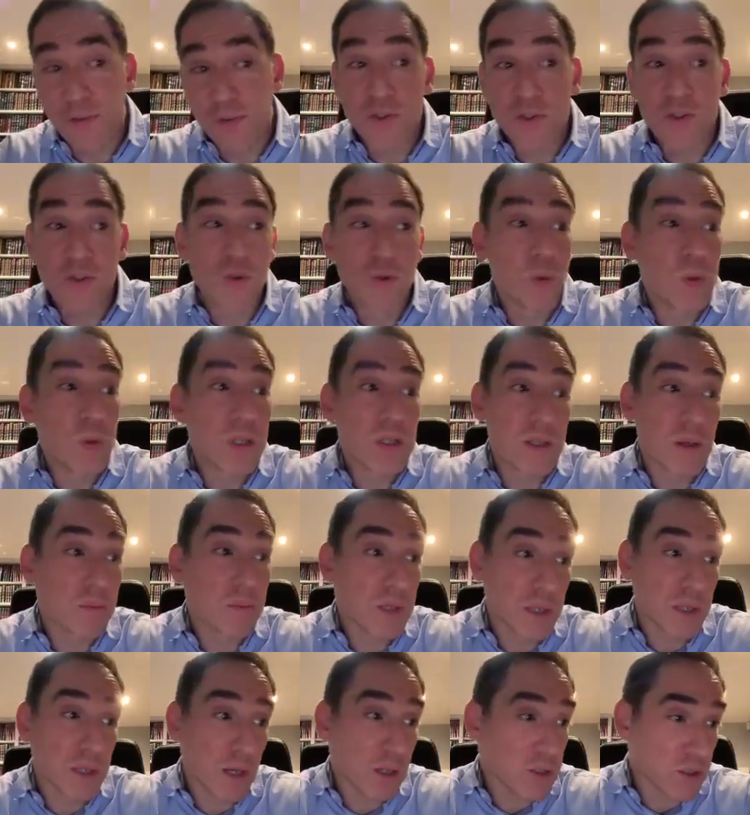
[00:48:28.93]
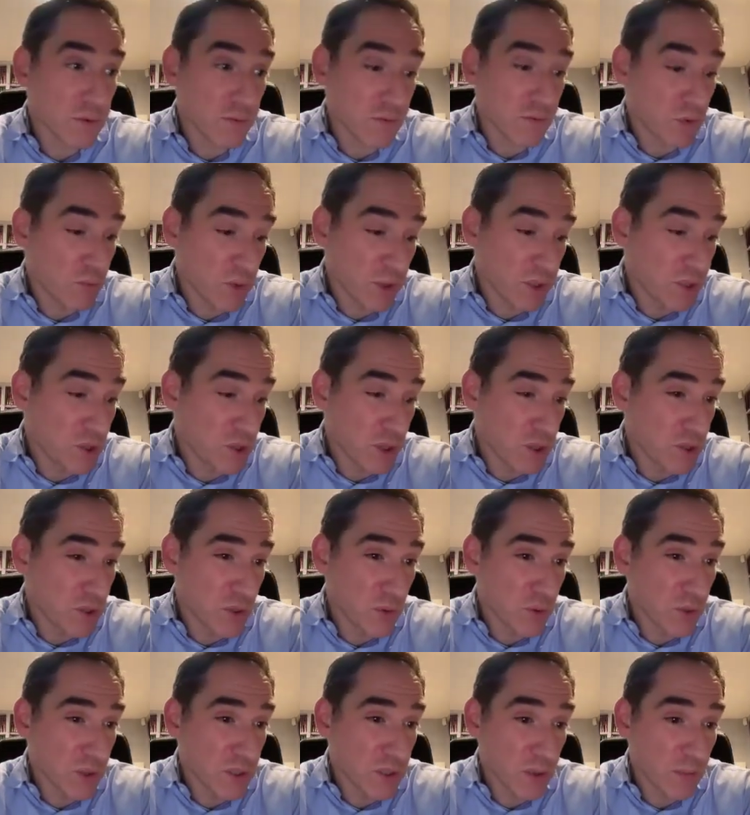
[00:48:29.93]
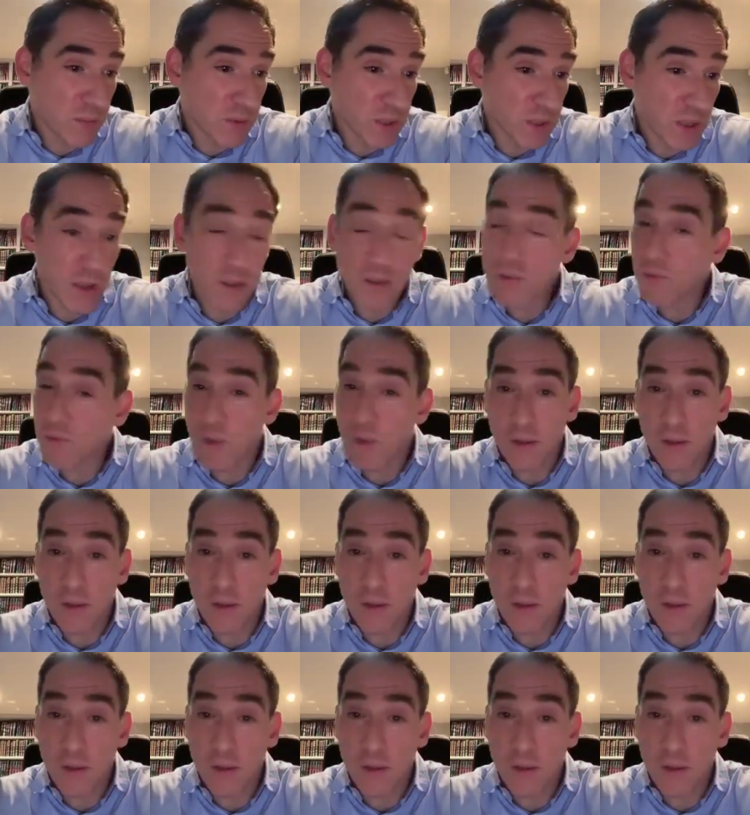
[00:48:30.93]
If it's doing something else, if the religion is doing something else,